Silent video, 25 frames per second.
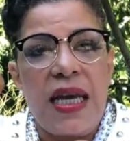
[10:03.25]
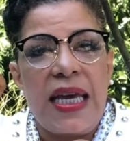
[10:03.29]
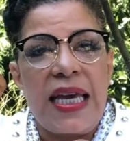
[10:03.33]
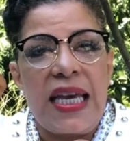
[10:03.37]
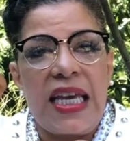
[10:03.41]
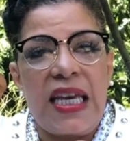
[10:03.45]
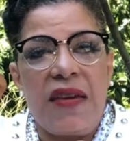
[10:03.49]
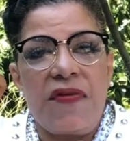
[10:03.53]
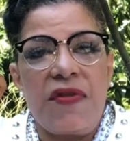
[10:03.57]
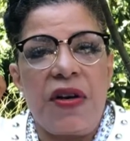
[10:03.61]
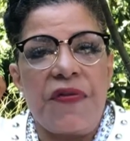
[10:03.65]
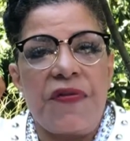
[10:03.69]

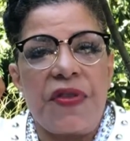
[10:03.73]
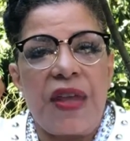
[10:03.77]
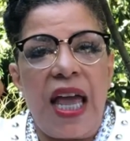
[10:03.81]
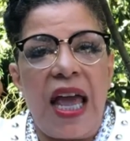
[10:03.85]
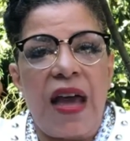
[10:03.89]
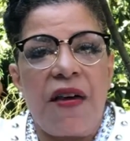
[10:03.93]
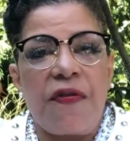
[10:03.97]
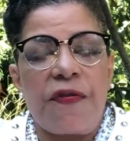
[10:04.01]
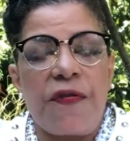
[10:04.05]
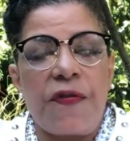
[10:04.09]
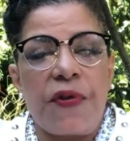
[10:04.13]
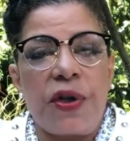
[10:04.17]
Even if they
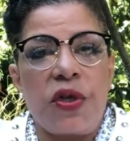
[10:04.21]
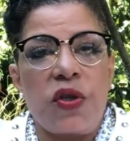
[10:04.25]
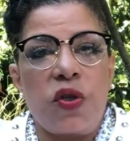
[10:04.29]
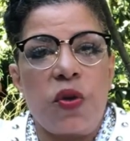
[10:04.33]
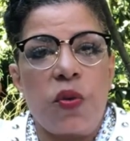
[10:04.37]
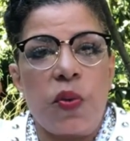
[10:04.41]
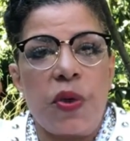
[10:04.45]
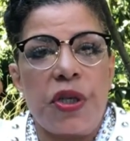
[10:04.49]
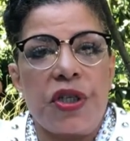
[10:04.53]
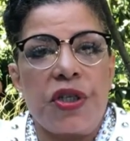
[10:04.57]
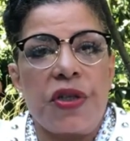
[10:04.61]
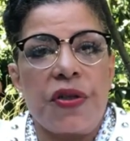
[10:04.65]
have free
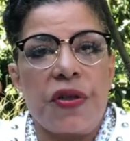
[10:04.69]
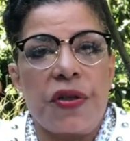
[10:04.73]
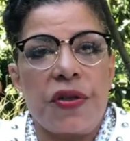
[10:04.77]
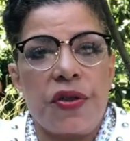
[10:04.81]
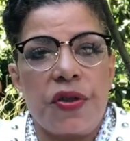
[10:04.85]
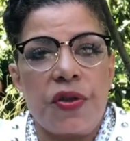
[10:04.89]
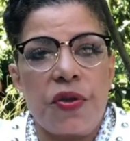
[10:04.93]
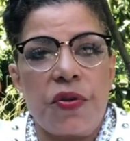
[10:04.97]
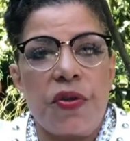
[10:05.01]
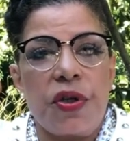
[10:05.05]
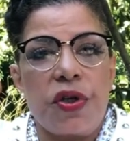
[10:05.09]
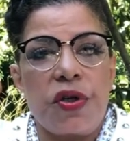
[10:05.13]
tuition, the
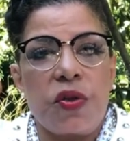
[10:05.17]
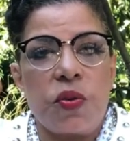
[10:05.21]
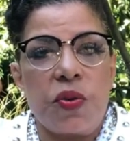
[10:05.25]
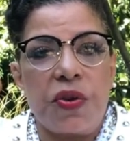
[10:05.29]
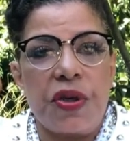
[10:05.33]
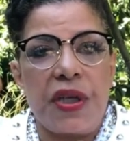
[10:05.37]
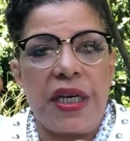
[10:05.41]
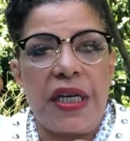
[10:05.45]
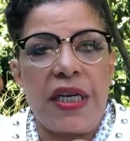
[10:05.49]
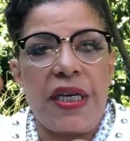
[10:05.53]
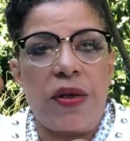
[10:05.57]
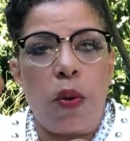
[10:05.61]
students will
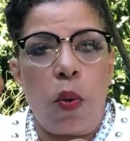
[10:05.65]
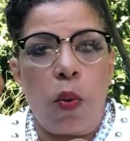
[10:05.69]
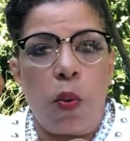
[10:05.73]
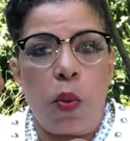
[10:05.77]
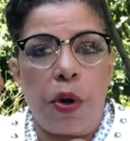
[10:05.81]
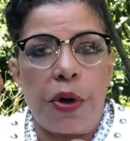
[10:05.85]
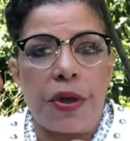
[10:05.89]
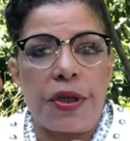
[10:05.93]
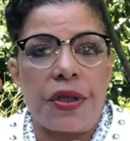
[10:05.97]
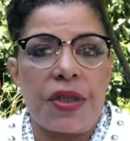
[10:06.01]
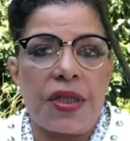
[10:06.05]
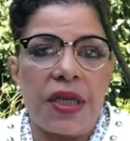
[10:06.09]
need a
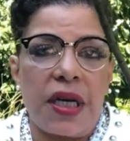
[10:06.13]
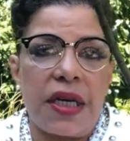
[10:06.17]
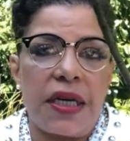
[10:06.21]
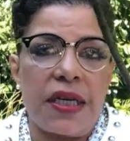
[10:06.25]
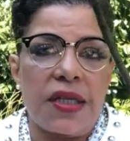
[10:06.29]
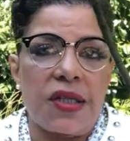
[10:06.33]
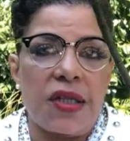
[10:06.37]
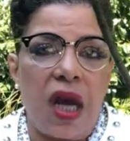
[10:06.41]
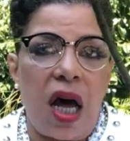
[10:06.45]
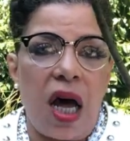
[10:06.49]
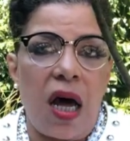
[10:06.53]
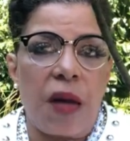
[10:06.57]
work-study
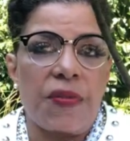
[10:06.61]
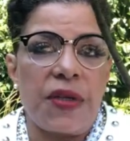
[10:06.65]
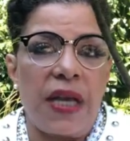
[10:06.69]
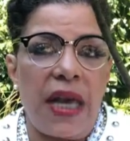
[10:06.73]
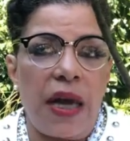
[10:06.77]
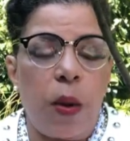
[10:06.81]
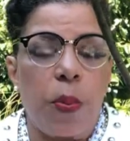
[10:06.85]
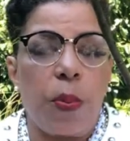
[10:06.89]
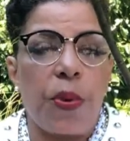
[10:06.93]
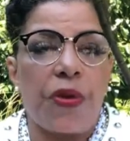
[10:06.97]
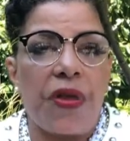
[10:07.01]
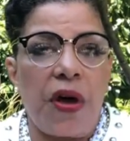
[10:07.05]
job to
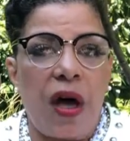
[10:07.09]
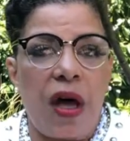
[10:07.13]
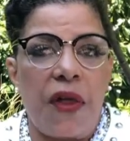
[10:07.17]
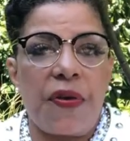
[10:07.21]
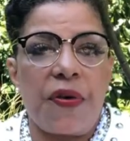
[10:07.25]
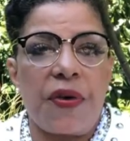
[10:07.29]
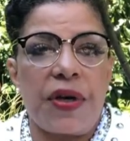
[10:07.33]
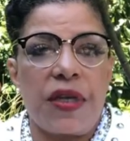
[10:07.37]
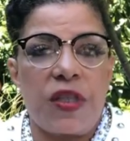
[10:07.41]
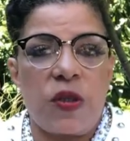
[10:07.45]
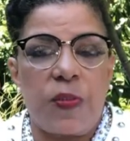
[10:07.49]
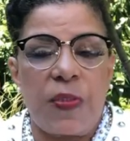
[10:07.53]
help with
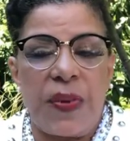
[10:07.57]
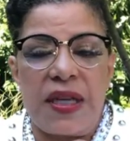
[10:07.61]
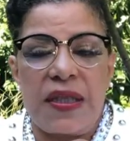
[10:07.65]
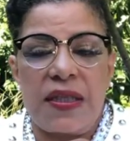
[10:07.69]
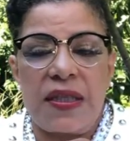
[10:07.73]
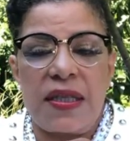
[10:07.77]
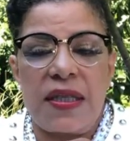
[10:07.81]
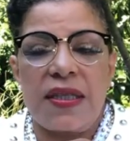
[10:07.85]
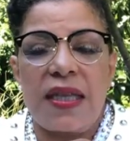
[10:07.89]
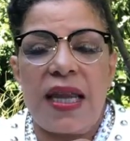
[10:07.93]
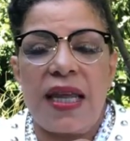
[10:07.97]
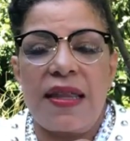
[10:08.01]
other
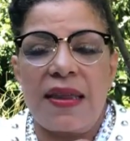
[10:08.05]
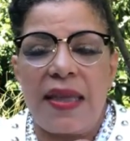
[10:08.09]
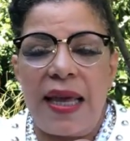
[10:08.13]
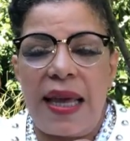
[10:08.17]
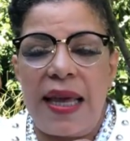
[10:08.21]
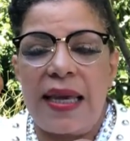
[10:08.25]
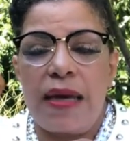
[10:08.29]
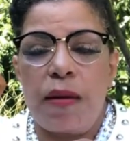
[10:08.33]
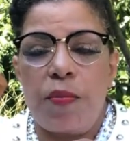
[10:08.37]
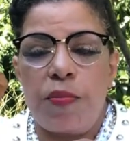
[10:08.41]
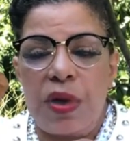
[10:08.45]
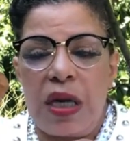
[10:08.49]
expenses, and they
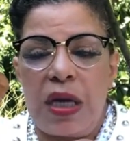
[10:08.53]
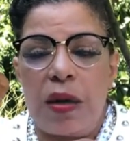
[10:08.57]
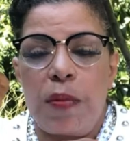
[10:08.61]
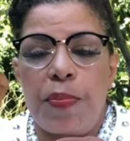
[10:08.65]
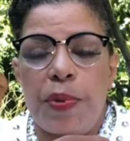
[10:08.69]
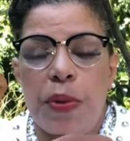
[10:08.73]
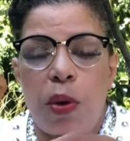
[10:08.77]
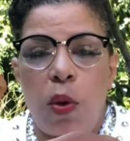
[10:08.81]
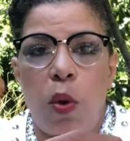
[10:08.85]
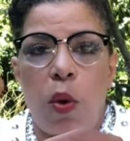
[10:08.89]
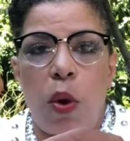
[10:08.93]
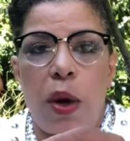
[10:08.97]
can be
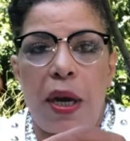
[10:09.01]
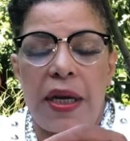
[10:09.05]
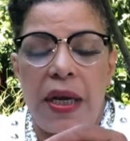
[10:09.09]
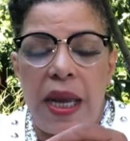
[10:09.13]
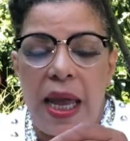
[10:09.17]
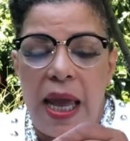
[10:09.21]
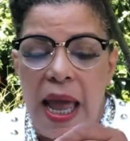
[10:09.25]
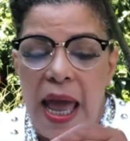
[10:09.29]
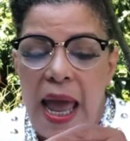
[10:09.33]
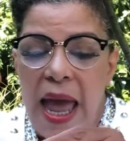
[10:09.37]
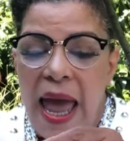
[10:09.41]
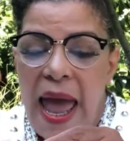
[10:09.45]
employed
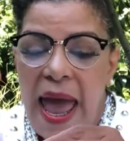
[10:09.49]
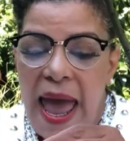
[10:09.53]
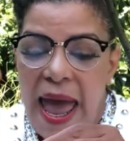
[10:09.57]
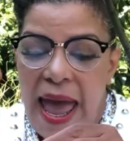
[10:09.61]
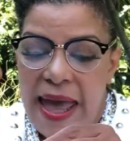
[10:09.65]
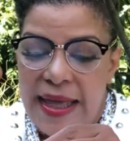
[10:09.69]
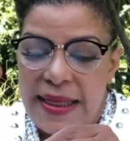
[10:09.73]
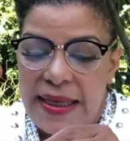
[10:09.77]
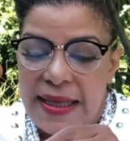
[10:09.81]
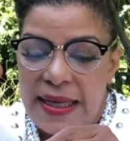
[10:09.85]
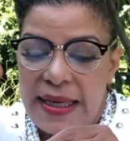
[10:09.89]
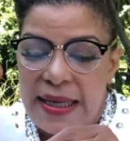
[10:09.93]

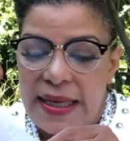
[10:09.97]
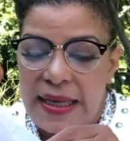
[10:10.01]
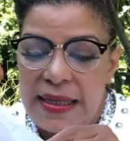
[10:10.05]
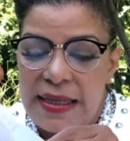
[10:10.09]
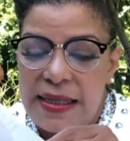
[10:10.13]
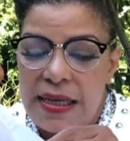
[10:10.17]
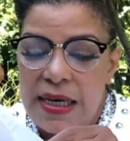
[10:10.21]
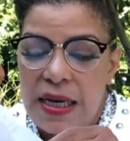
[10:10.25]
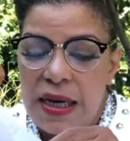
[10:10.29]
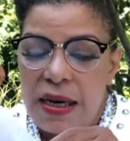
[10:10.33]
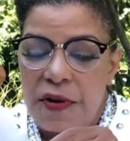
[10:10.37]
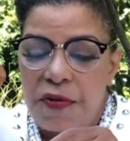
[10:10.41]
at these
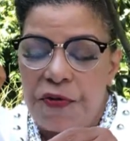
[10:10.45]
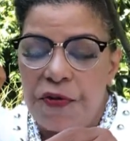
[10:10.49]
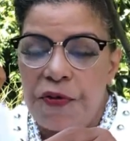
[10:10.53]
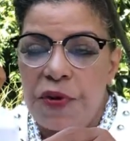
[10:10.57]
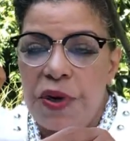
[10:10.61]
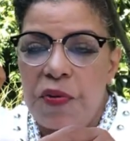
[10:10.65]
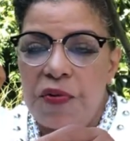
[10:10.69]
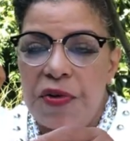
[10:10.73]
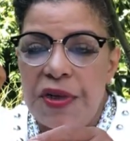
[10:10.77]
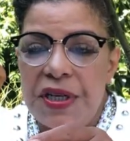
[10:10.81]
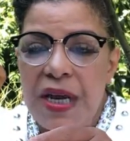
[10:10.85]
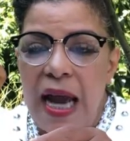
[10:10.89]

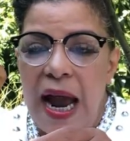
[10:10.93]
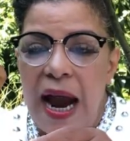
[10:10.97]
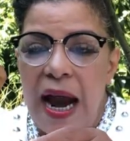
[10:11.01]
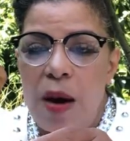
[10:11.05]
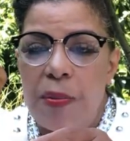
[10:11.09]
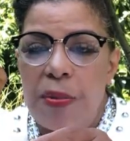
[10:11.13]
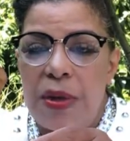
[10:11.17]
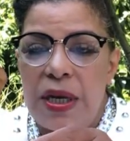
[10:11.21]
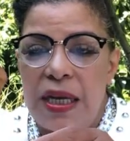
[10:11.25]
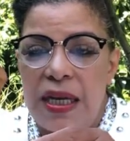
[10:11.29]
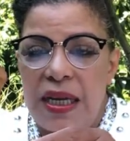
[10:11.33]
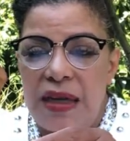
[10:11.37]
free
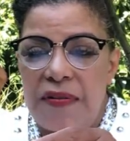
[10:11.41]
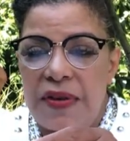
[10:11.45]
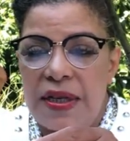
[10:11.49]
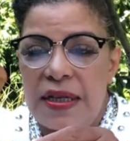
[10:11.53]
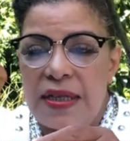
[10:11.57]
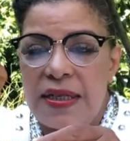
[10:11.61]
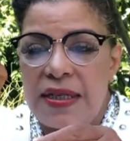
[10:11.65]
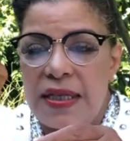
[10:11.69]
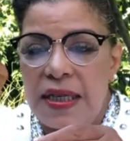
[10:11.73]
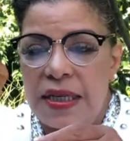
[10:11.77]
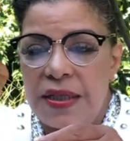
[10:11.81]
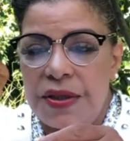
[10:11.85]
retirement living
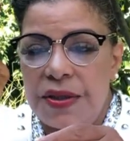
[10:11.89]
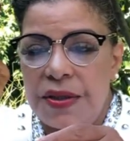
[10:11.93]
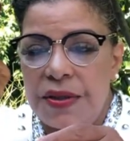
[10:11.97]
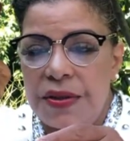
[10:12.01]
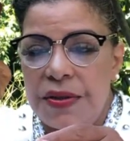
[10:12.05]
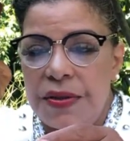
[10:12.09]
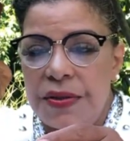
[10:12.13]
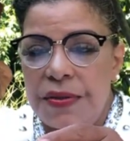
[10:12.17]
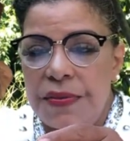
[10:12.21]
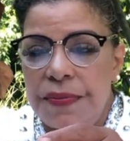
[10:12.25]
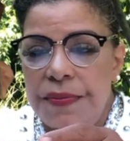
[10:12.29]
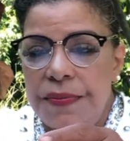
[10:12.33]

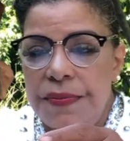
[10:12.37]
centers.